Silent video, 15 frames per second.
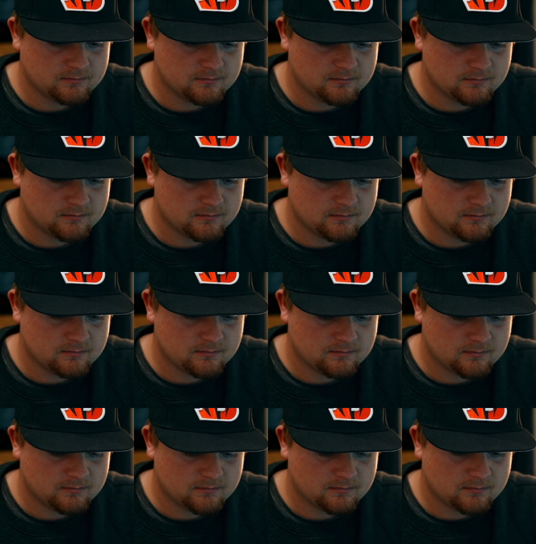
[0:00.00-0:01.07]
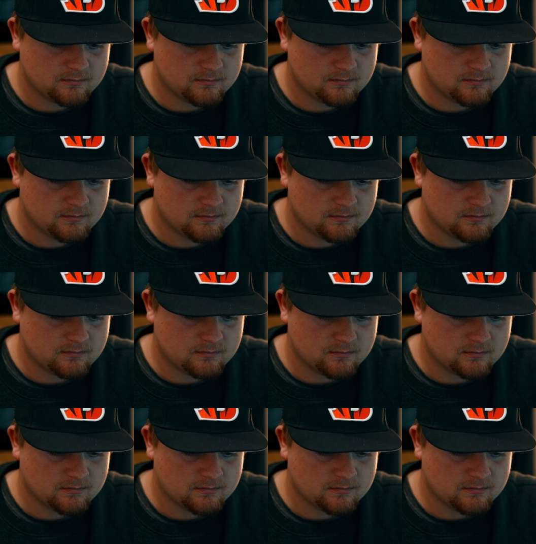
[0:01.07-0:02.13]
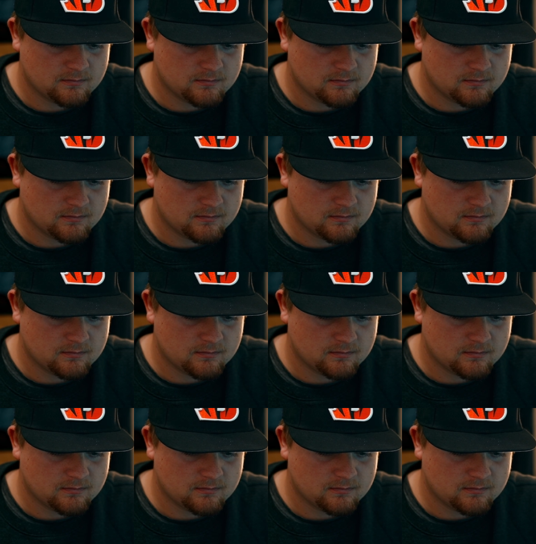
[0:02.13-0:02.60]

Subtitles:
Nothing is said.